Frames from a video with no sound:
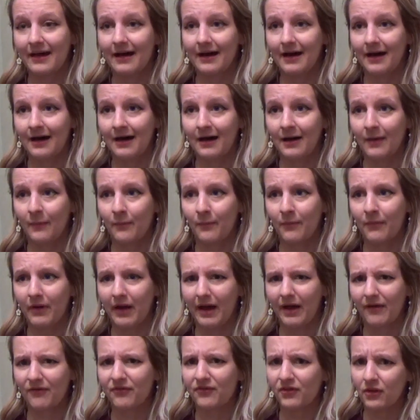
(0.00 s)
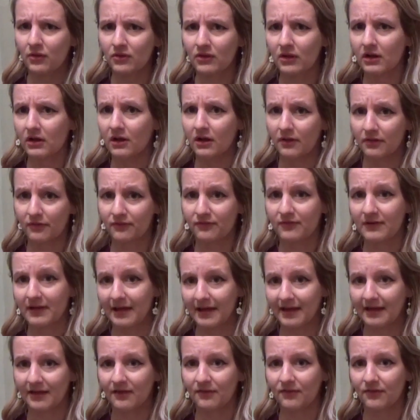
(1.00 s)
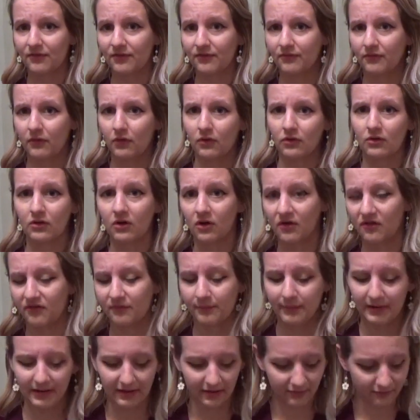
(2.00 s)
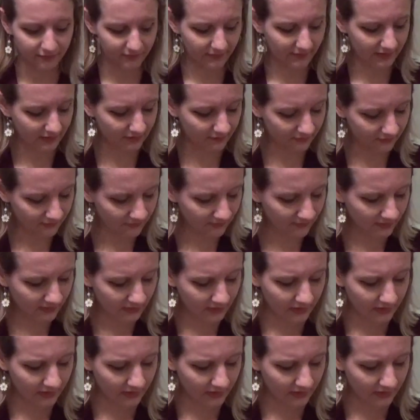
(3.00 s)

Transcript: I've sewn a lot of leggings for cosplay things,